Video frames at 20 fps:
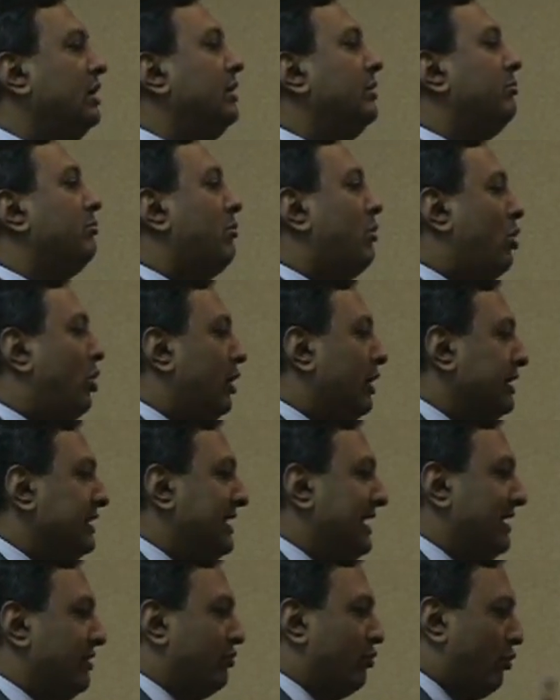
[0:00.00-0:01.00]
more
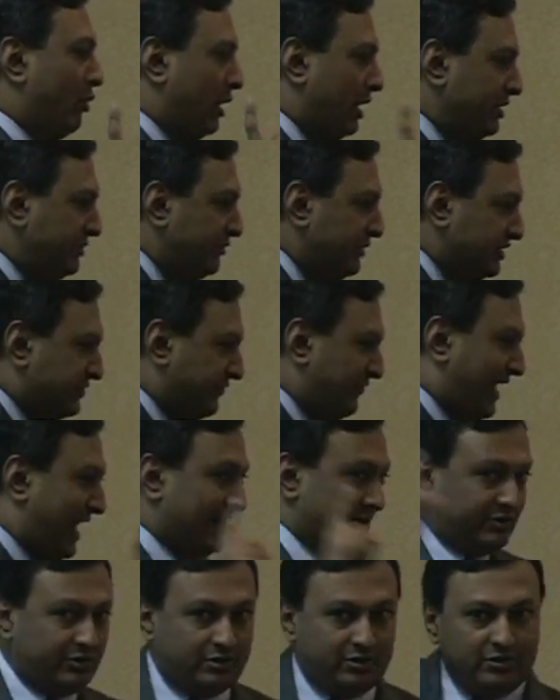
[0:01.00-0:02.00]
than one risk
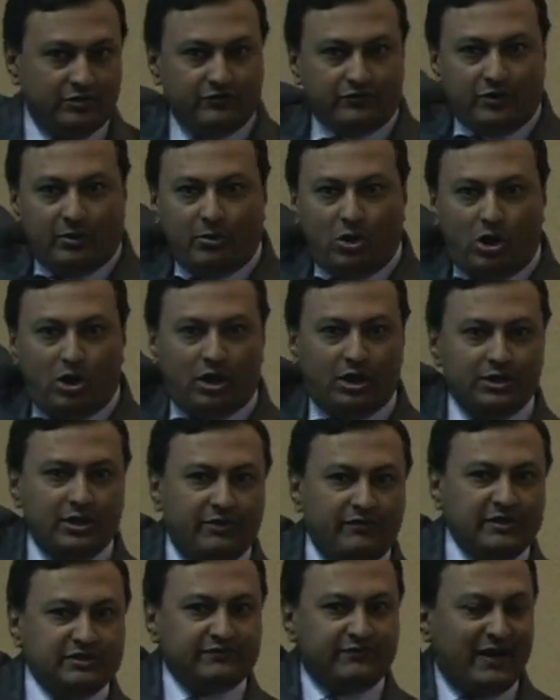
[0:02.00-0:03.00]
factor from all the
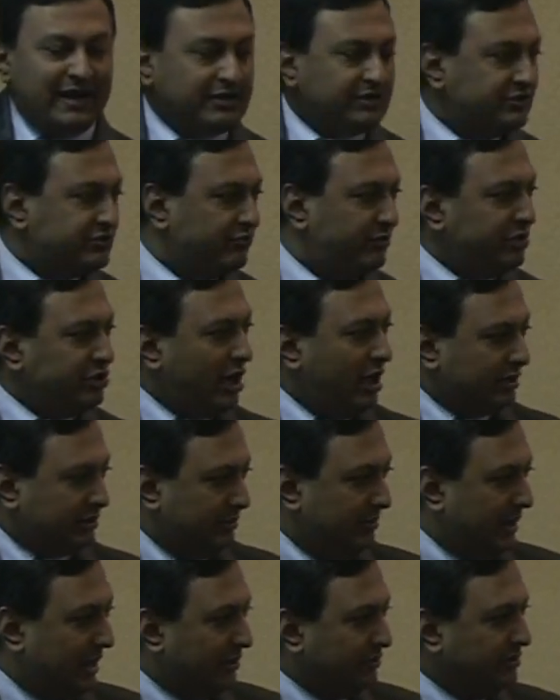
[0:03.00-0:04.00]
risk factors we talked
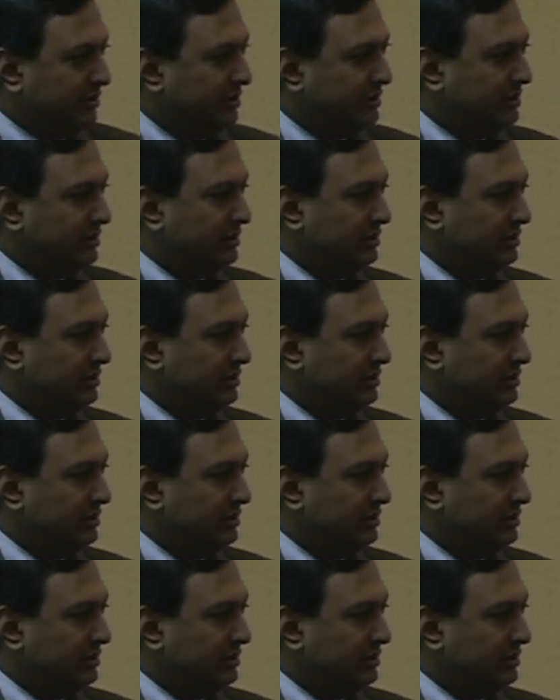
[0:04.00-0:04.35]
about,